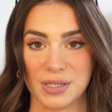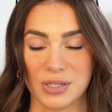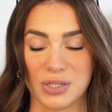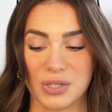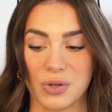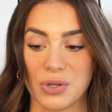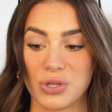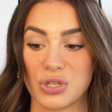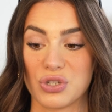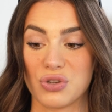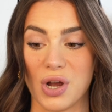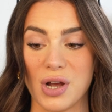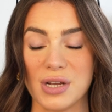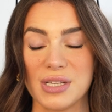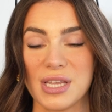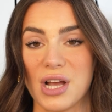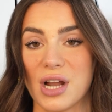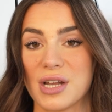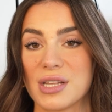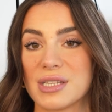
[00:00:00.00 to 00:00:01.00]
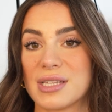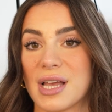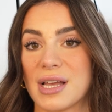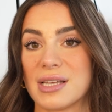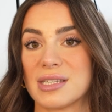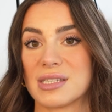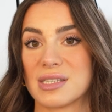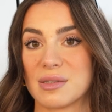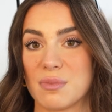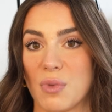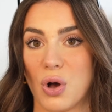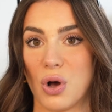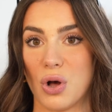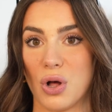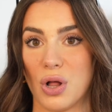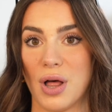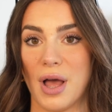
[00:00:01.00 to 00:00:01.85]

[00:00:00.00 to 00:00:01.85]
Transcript: So the Shrugs, I got a size small.